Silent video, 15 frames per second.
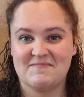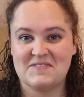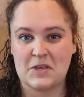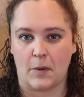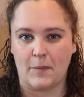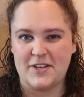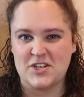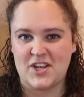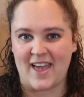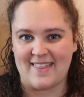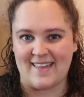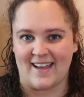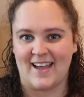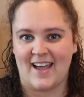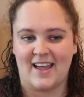going
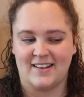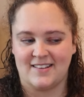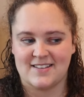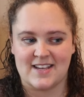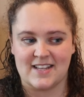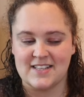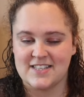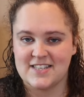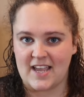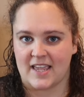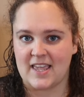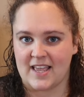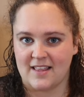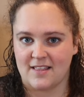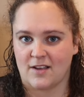together and
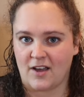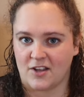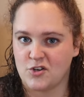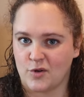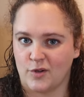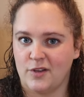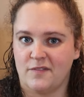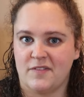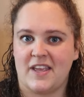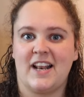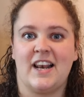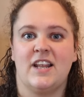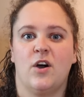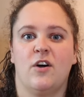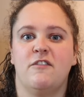taking the control of
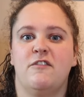England.